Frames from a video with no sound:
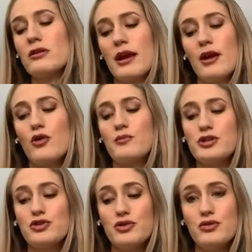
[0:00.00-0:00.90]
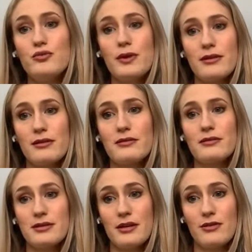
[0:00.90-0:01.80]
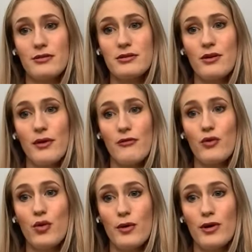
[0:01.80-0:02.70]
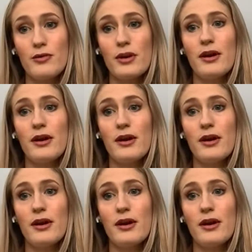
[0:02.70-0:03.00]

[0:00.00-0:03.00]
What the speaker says: that I hope to do with singers going forward,